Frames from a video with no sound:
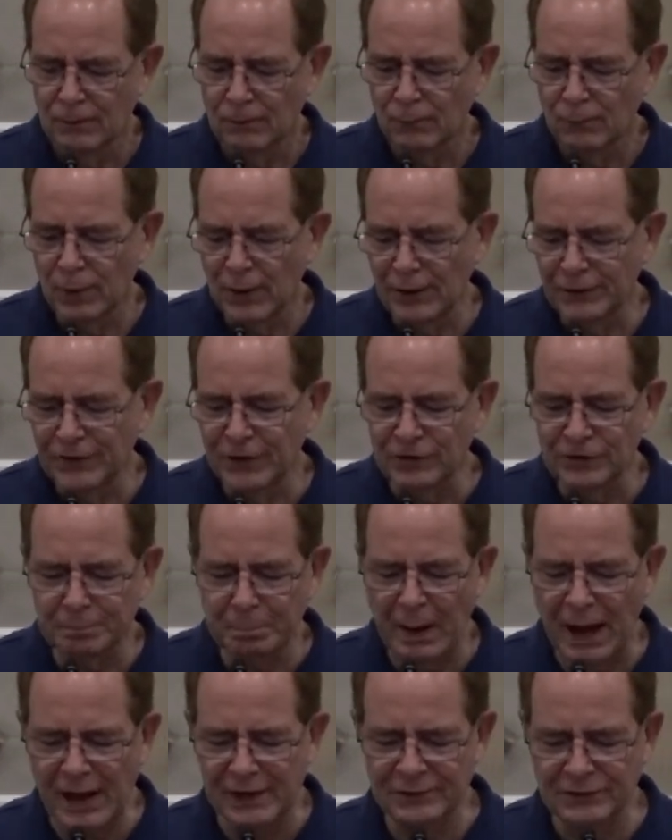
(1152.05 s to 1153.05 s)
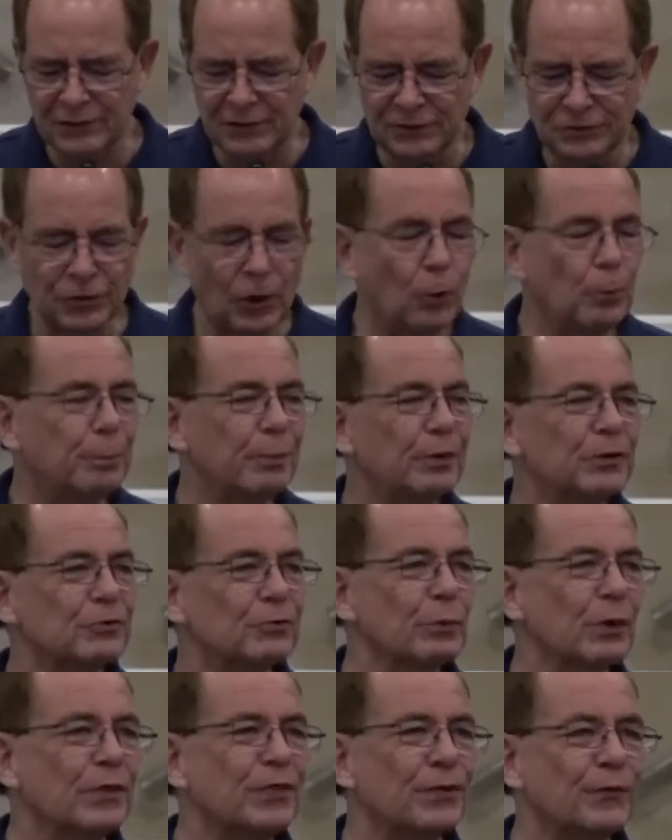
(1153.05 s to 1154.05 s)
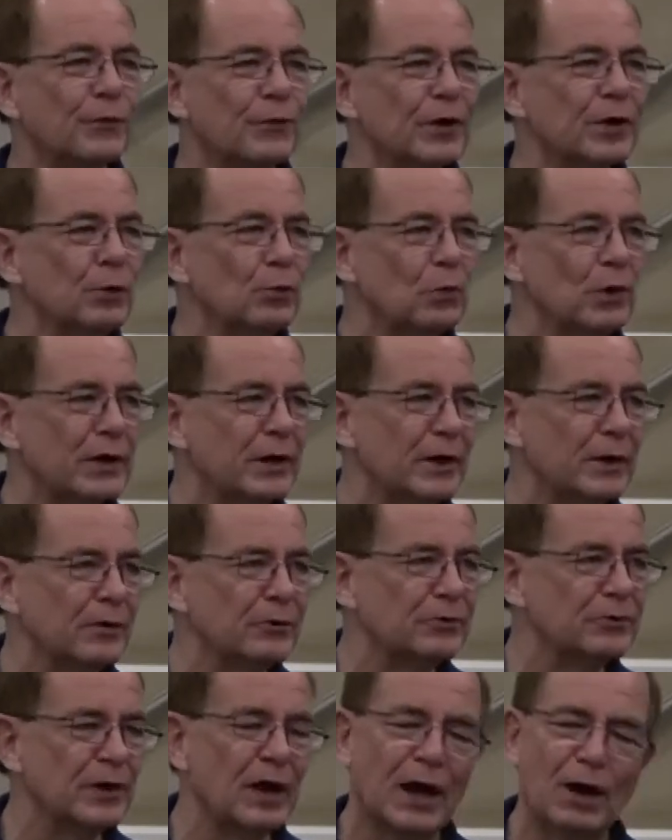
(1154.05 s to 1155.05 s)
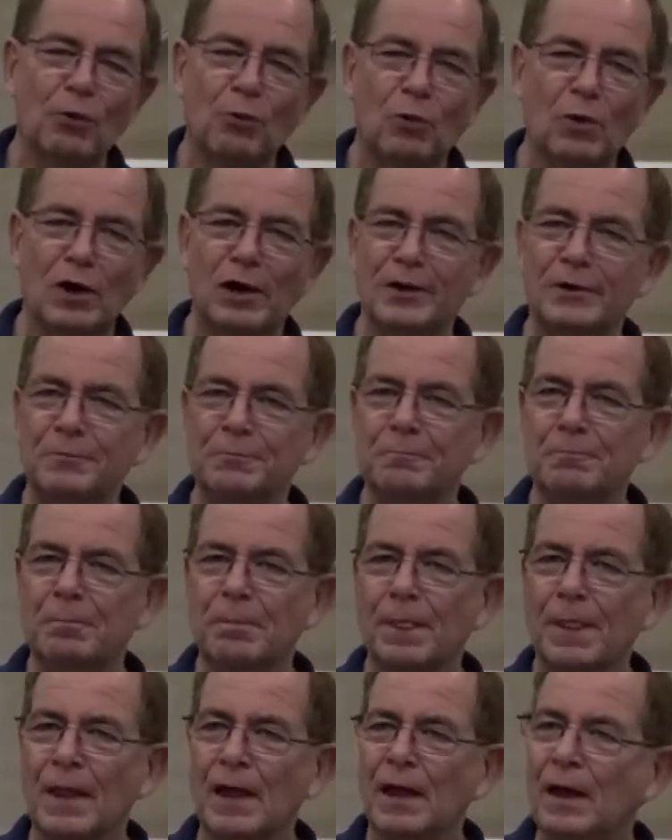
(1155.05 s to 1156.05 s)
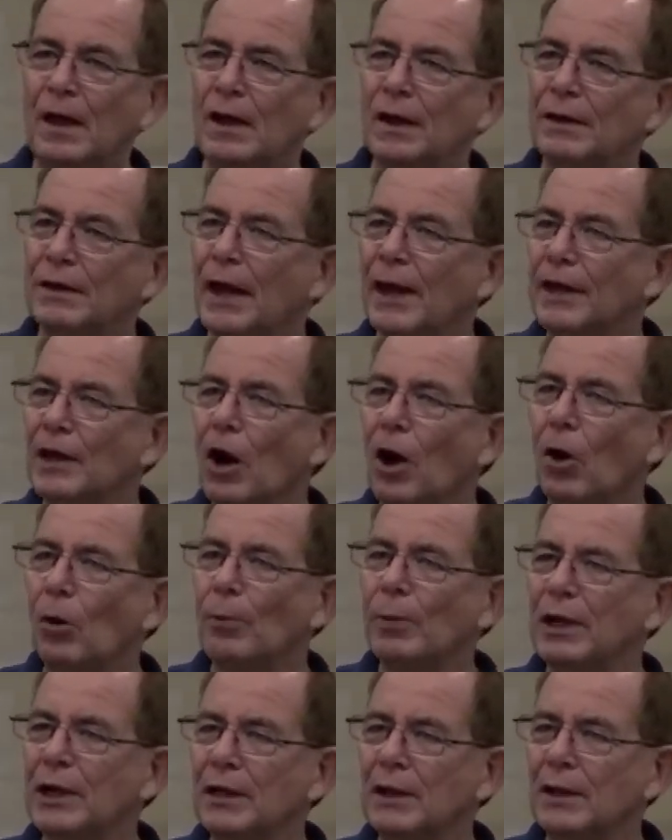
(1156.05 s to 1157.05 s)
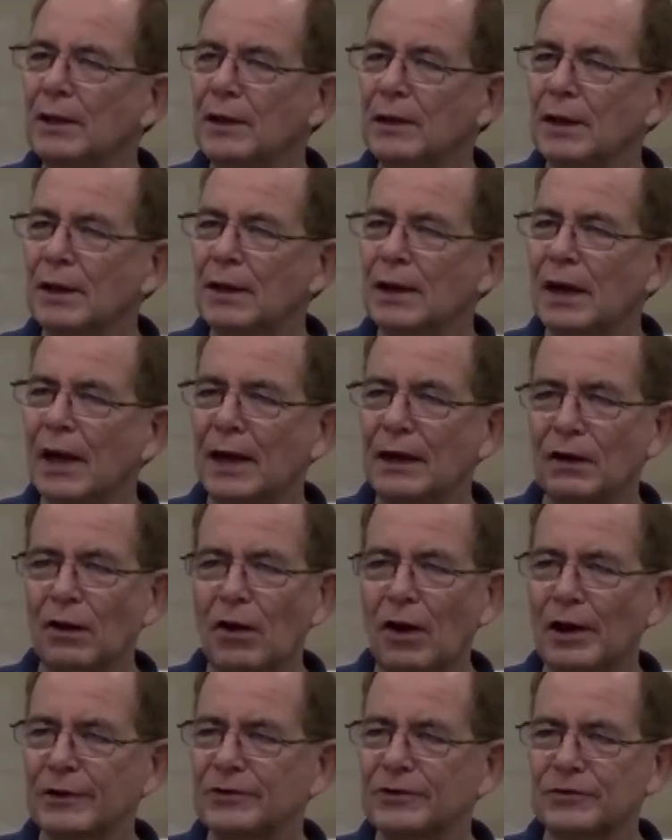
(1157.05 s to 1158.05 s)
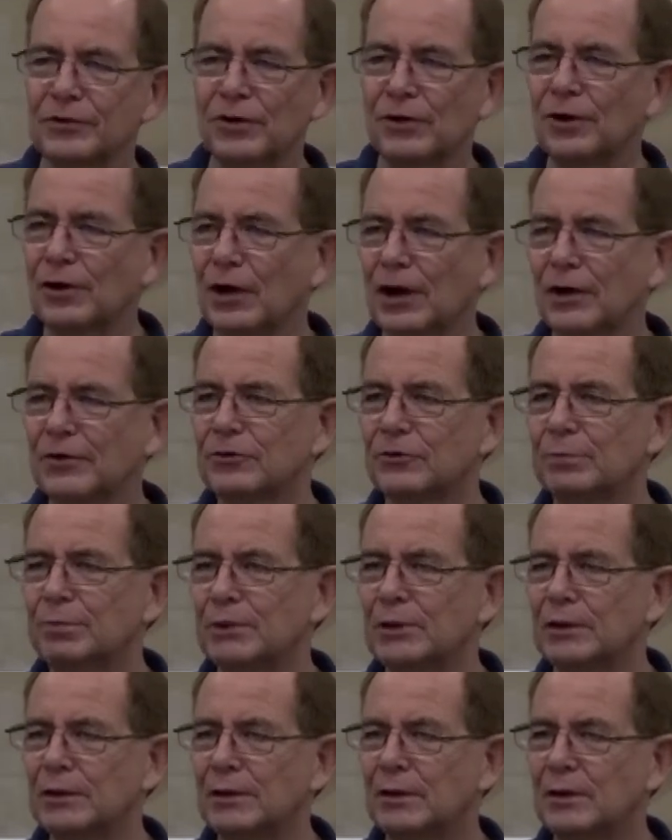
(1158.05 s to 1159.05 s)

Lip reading: Well, this passage opens with three widows, not one. Naomi had lost her husband.